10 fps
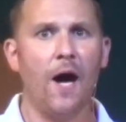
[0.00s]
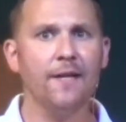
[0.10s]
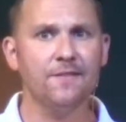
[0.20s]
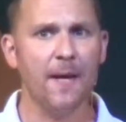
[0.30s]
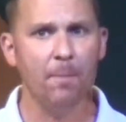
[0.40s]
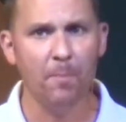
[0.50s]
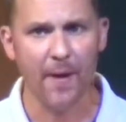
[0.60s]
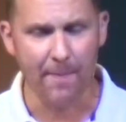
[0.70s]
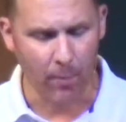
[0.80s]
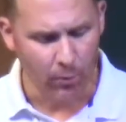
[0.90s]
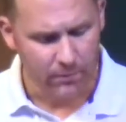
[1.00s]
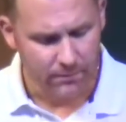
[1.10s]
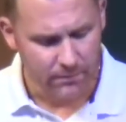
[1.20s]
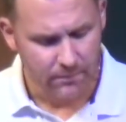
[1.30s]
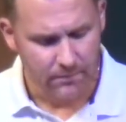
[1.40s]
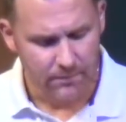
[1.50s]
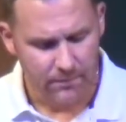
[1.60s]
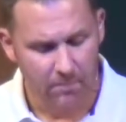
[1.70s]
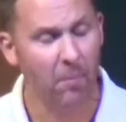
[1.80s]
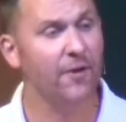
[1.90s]
hot-tempered people
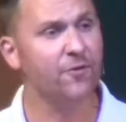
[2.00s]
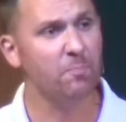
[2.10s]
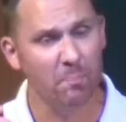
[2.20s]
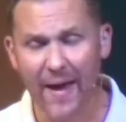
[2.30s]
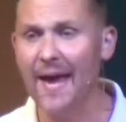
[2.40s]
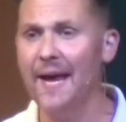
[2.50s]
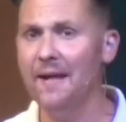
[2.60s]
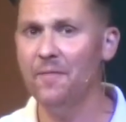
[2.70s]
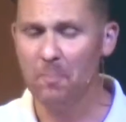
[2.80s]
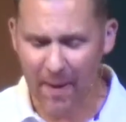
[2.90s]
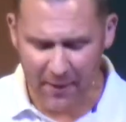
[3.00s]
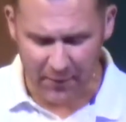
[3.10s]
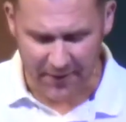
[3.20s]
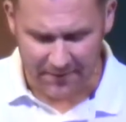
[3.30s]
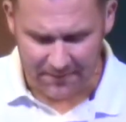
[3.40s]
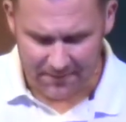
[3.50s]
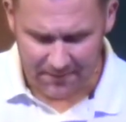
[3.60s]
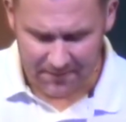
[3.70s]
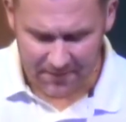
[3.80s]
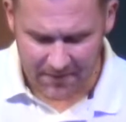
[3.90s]
must pay the penalty.
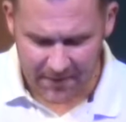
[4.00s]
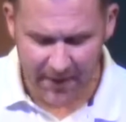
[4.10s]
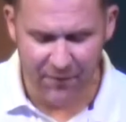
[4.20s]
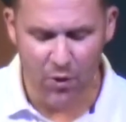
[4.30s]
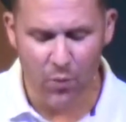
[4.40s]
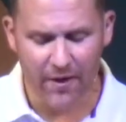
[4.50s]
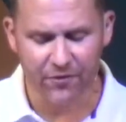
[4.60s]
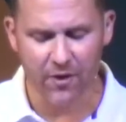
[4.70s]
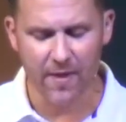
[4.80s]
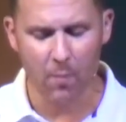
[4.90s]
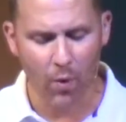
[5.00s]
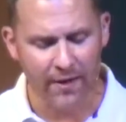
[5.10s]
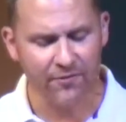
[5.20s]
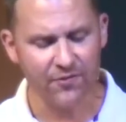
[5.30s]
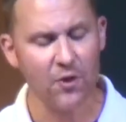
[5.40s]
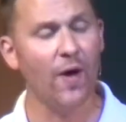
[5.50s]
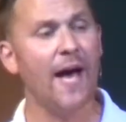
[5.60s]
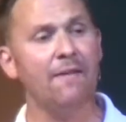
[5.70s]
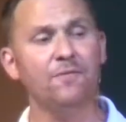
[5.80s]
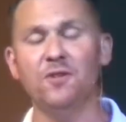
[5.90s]
If you rescue them once, you'll
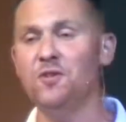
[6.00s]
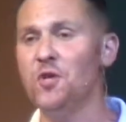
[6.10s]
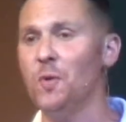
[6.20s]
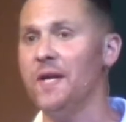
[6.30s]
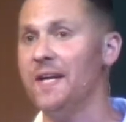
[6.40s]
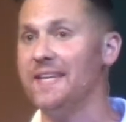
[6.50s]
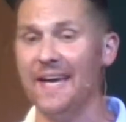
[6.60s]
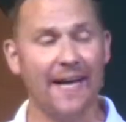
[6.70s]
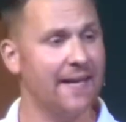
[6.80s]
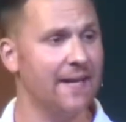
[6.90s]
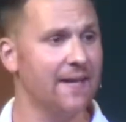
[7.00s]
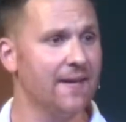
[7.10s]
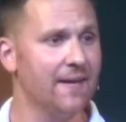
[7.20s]
have to do it again.